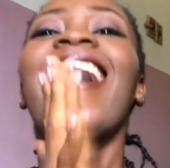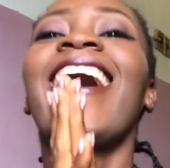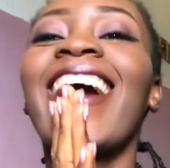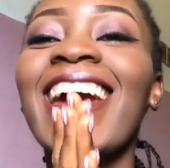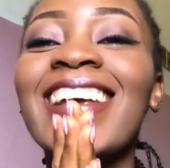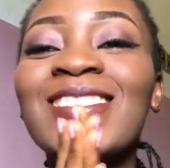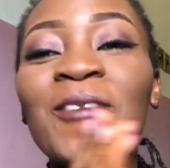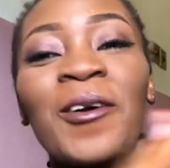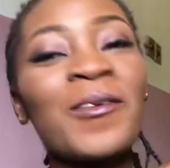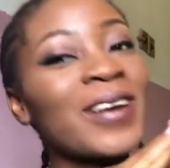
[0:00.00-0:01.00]
Hi guys,
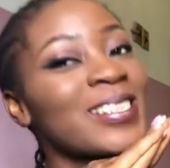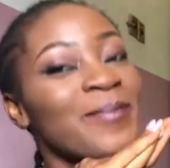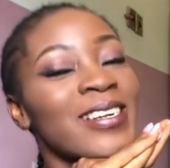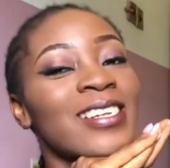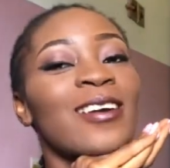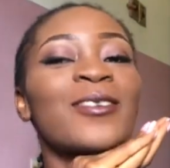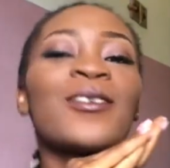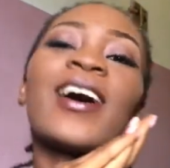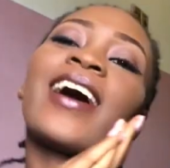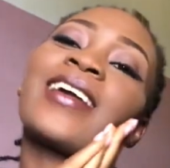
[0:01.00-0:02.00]
welcome back to my channel.
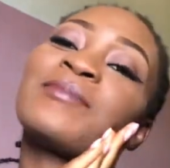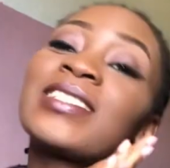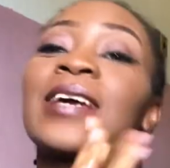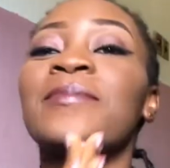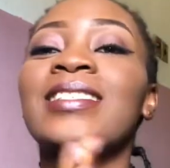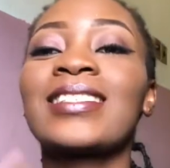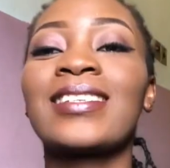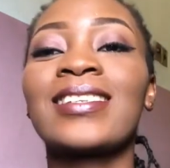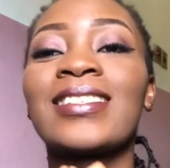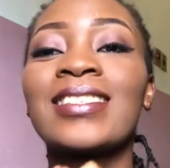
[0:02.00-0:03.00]
I am Tamsin
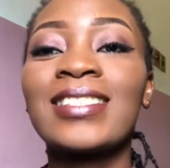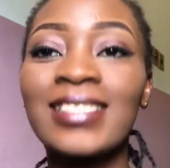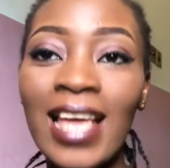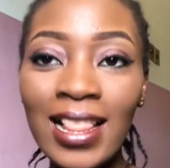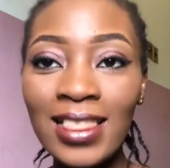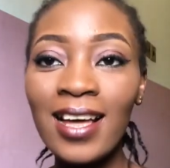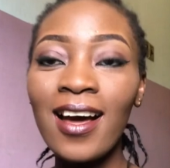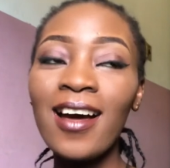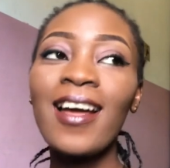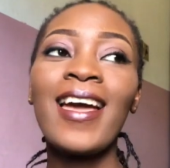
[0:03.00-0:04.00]

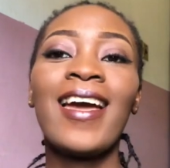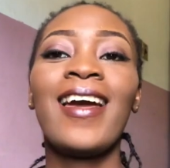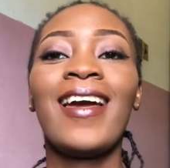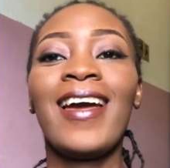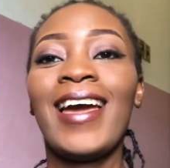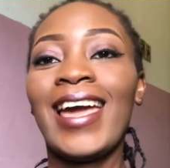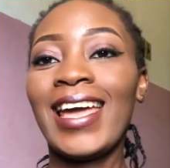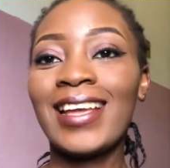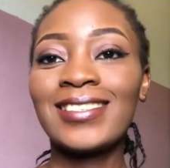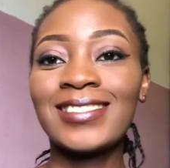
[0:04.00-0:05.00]
Stella
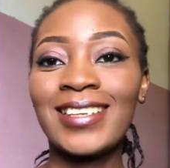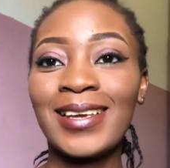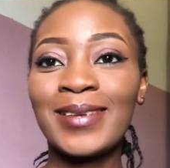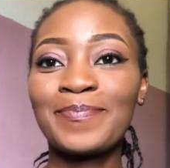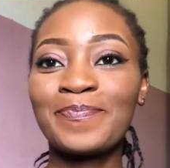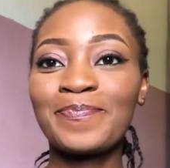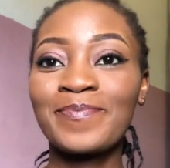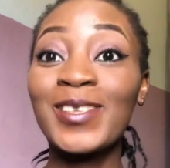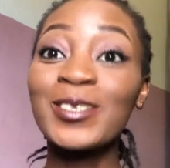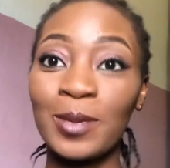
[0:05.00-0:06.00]
and
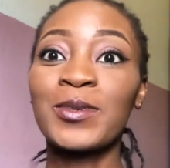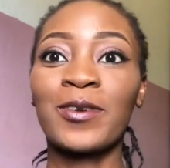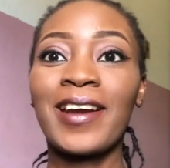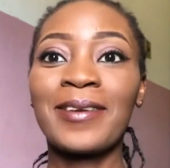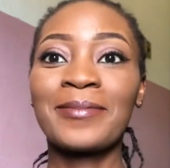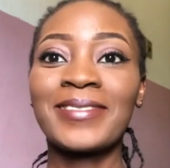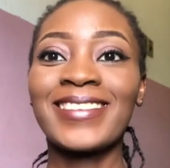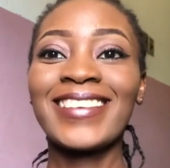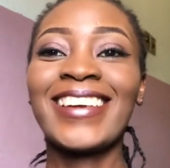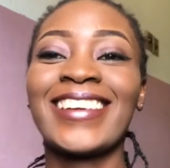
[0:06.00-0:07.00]
subscribe.
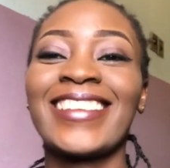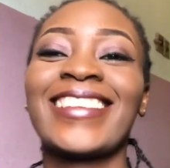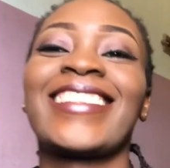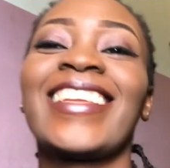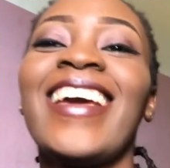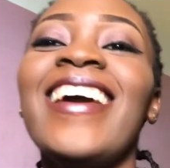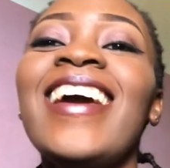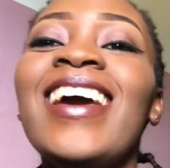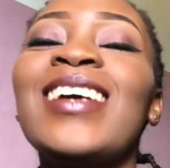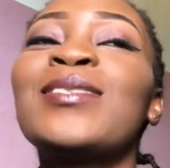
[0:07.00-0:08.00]

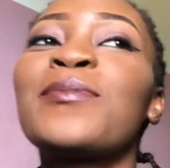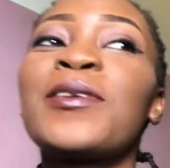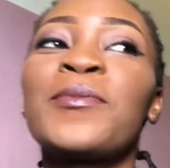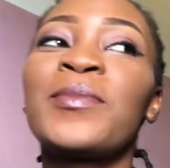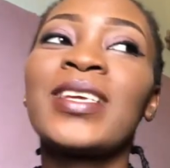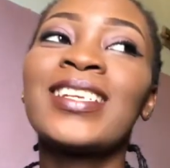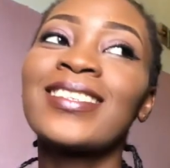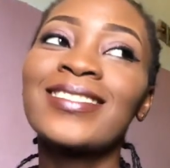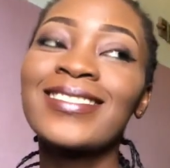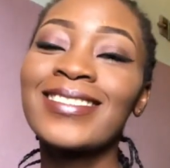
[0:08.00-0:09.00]
It's been a
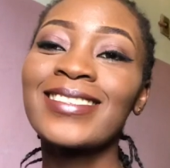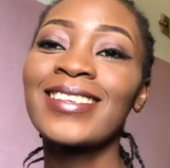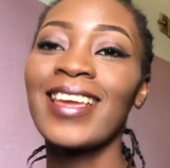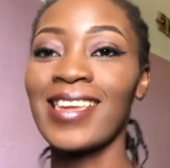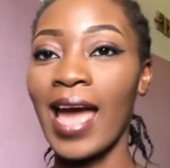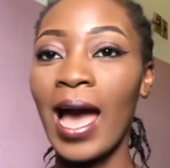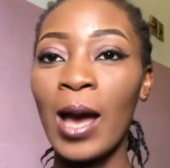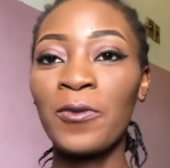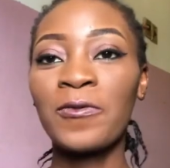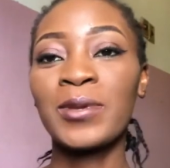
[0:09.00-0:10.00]
minute. Yeah,
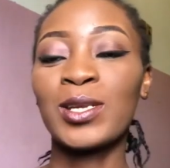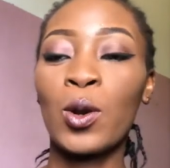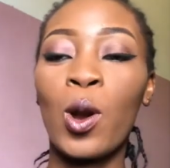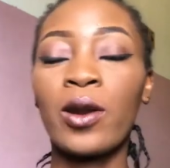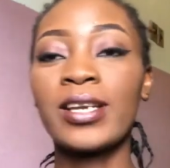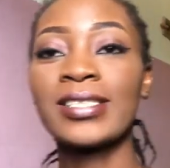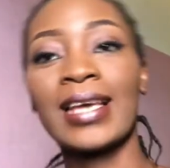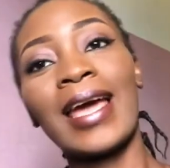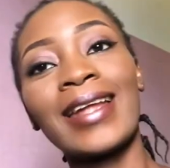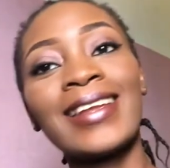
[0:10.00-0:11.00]
we've been
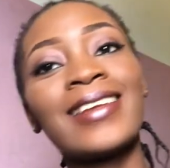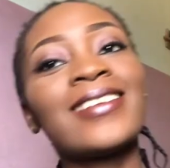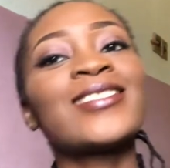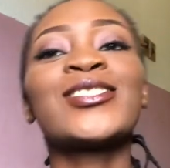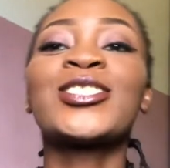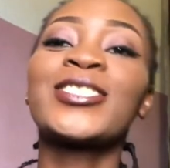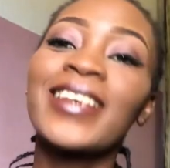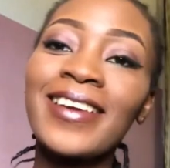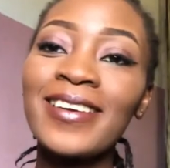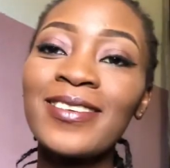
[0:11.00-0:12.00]
quarantining and
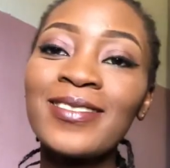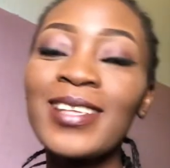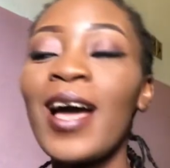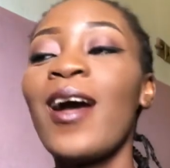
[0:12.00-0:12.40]
chill.